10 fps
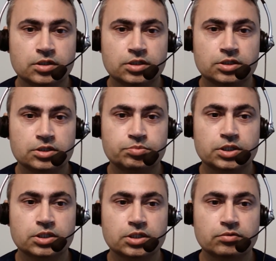
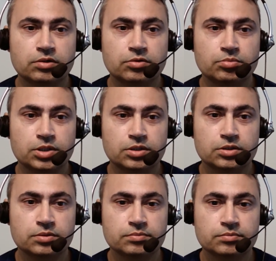Speaking of government,
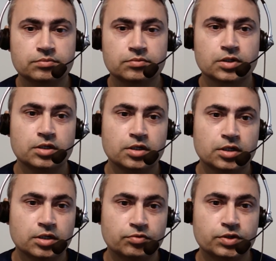
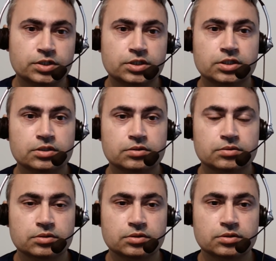first thing,
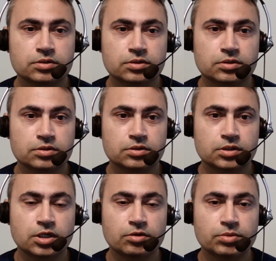
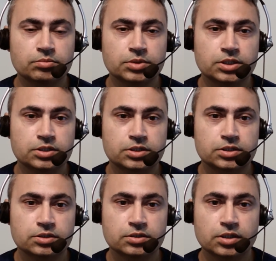government
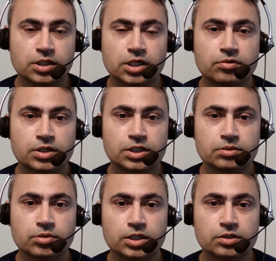means a governing
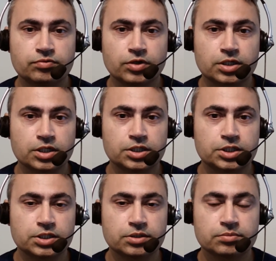body for a
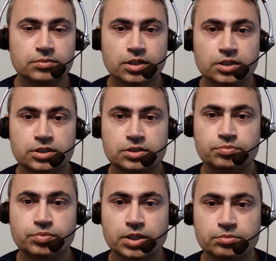country, and its
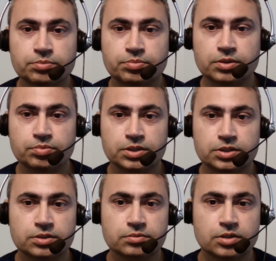primary
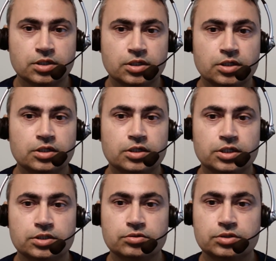purpose
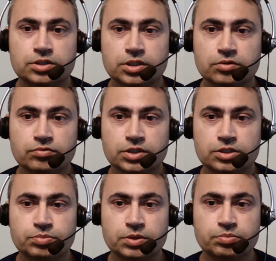is to serve its
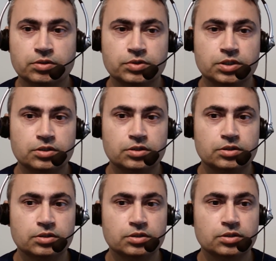people with
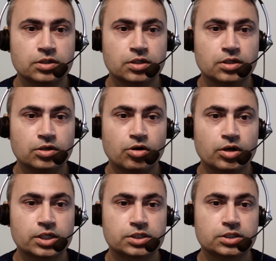
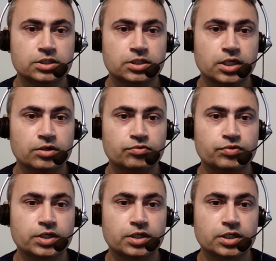honesty and
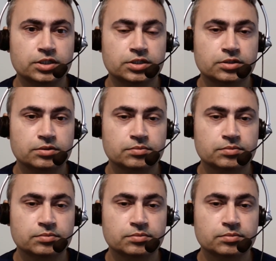fairness.